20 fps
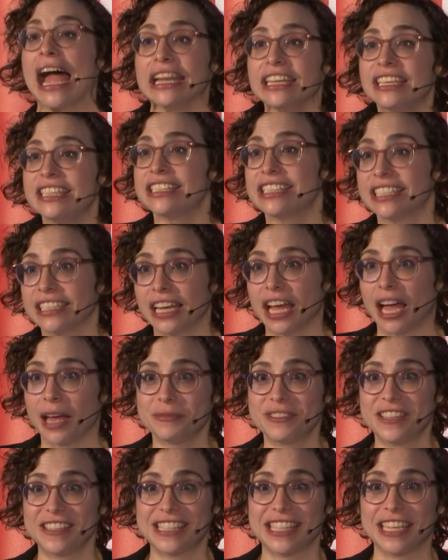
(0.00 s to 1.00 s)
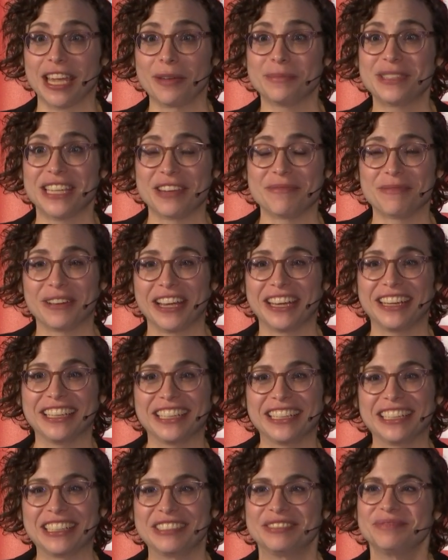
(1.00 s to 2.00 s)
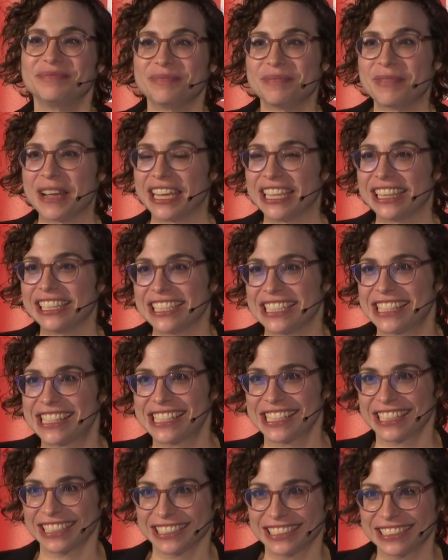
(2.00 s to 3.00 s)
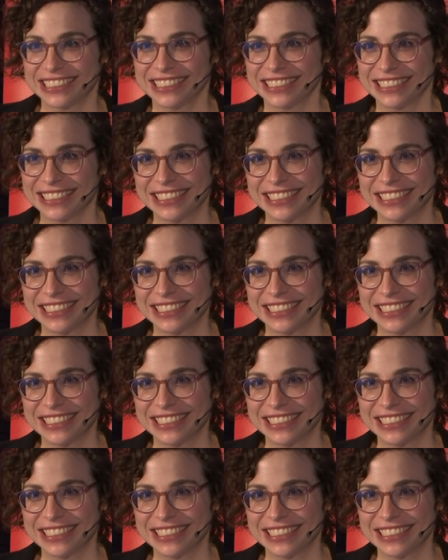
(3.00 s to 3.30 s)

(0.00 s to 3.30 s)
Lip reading: I need to update my list.